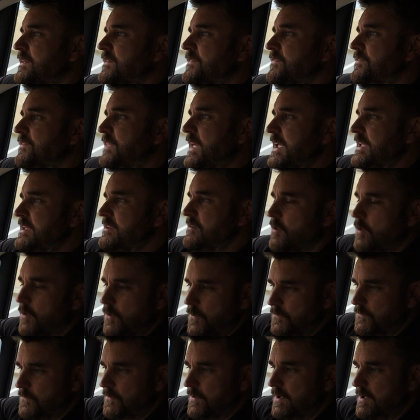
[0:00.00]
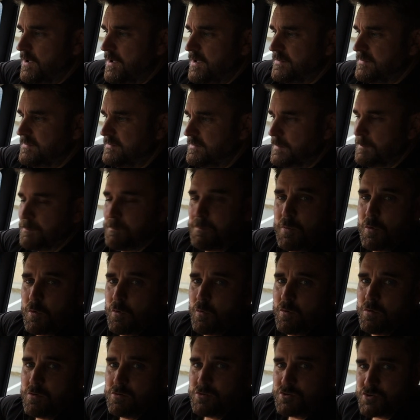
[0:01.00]
they offer a
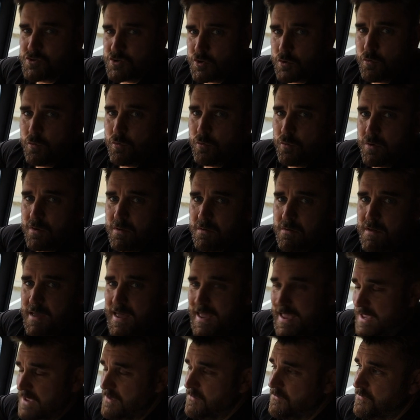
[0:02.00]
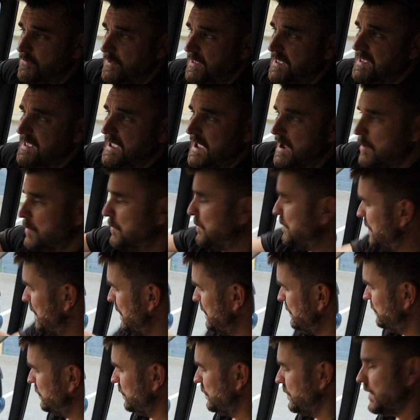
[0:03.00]
simple dual AV
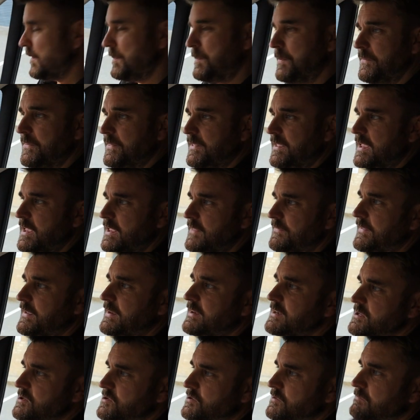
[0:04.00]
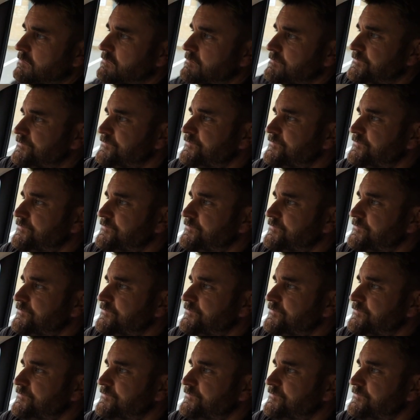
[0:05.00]
output. So when I put the key in the ignition,